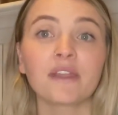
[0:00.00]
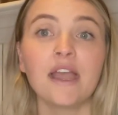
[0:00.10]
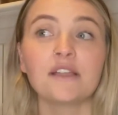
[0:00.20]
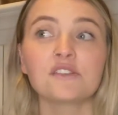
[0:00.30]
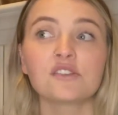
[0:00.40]

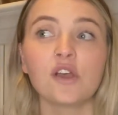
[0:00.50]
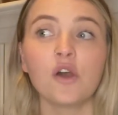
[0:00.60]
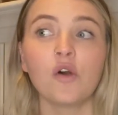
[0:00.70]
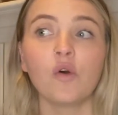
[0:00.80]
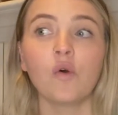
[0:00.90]
And
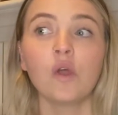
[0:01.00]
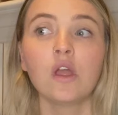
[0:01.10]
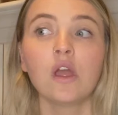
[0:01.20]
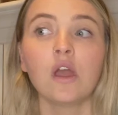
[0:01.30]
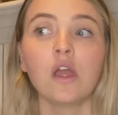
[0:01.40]
so
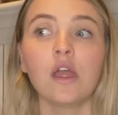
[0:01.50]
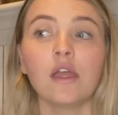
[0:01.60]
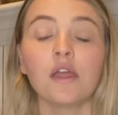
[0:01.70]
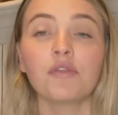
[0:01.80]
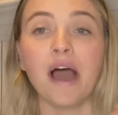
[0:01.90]

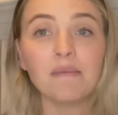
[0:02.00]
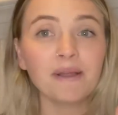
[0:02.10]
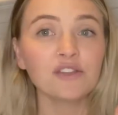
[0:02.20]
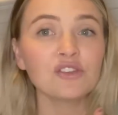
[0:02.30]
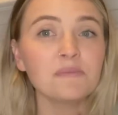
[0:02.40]
that
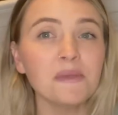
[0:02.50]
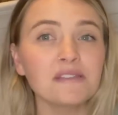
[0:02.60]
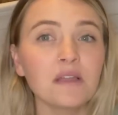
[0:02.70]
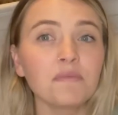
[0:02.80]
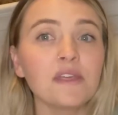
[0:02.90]
might just be
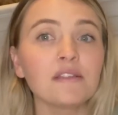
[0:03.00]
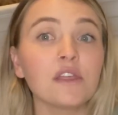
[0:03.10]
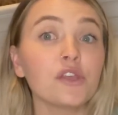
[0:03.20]
something that